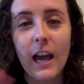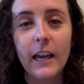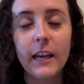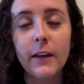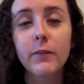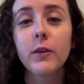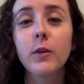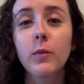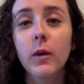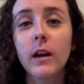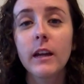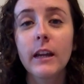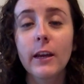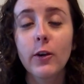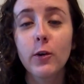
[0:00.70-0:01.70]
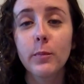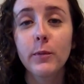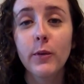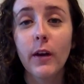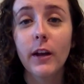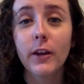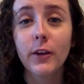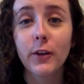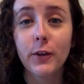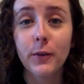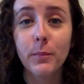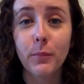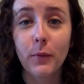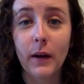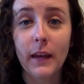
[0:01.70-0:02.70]
Hi everyone, I hope you had a good
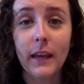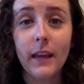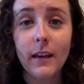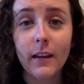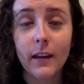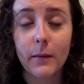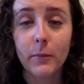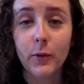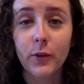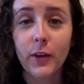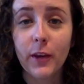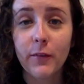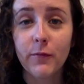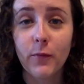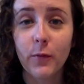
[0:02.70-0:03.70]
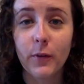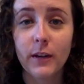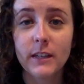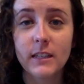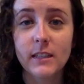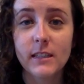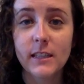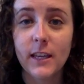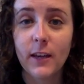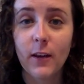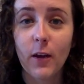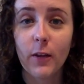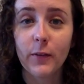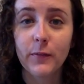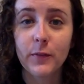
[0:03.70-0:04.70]
break. I'm looking forward to seeing
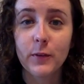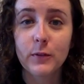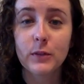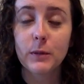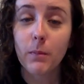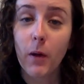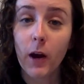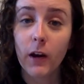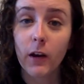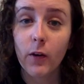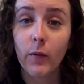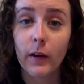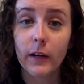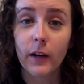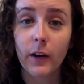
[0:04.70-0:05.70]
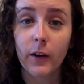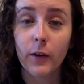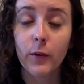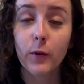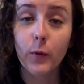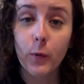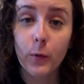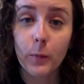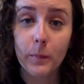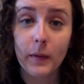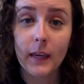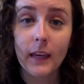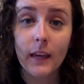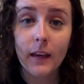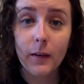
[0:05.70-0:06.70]
all of you tomorrow at our Google
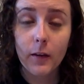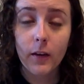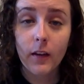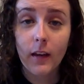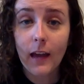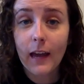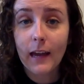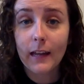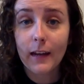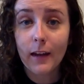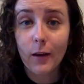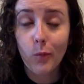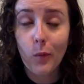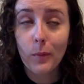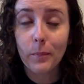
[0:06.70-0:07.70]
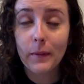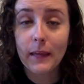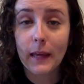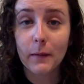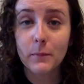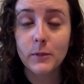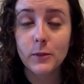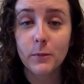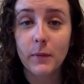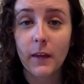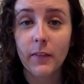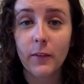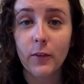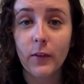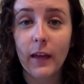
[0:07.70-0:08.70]
Meet at 1 p.m., so be
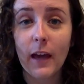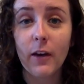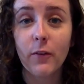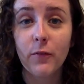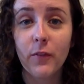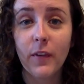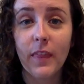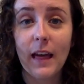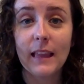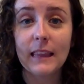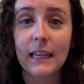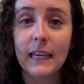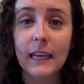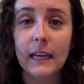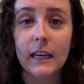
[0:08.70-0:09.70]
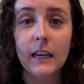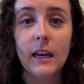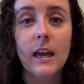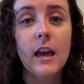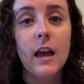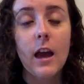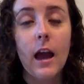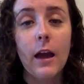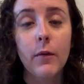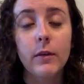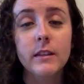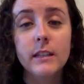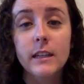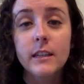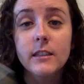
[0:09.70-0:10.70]
on the lookout for that link. I
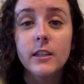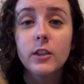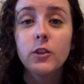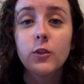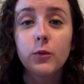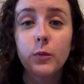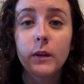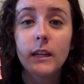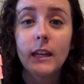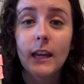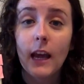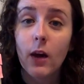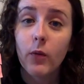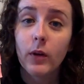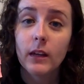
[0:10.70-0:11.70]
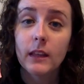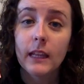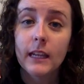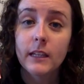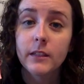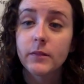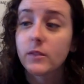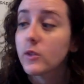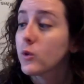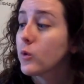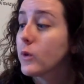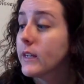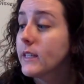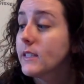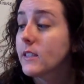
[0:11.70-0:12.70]
want to continue reading our Land of
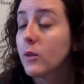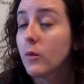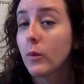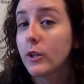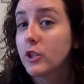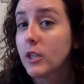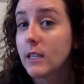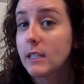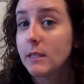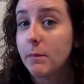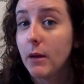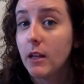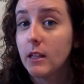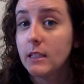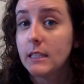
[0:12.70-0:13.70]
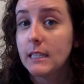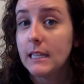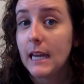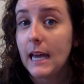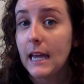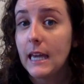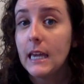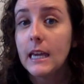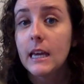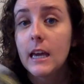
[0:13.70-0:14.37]
Stories, The Wishing Spell, today.